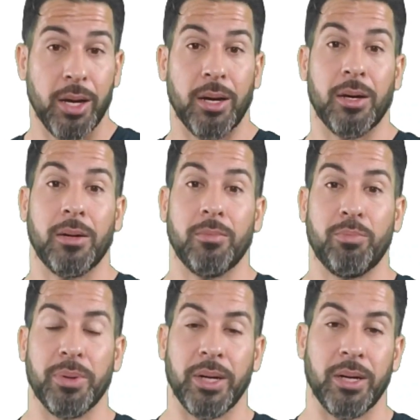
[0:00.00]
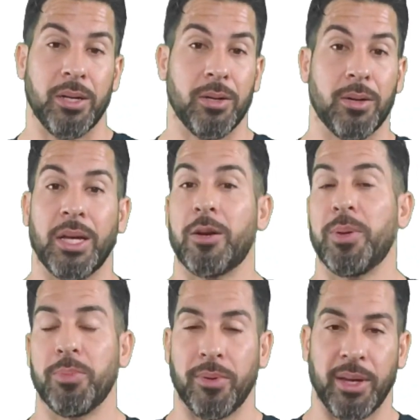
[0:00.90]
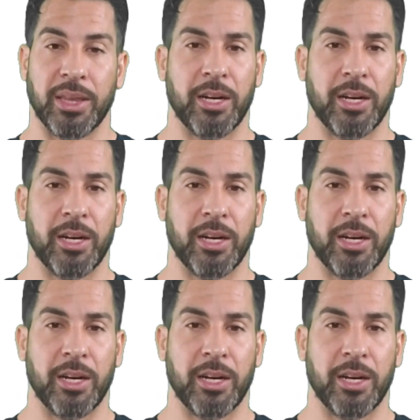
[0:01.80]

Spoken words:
But a lot of people think